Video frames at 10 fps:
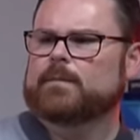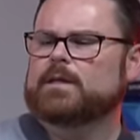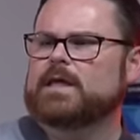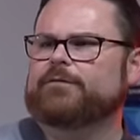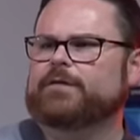
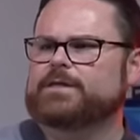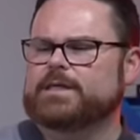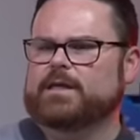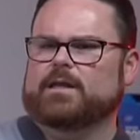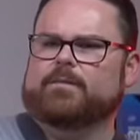definitely
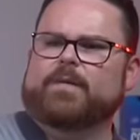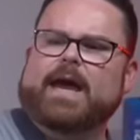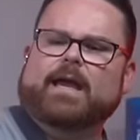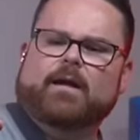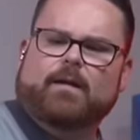see it on the
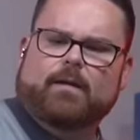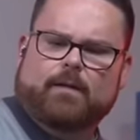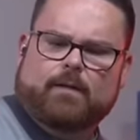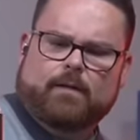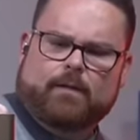back here.
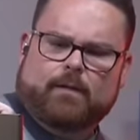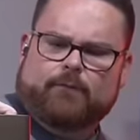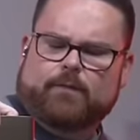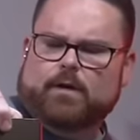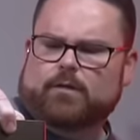
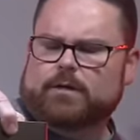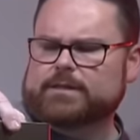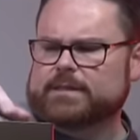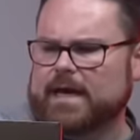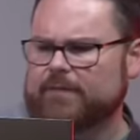You go to the side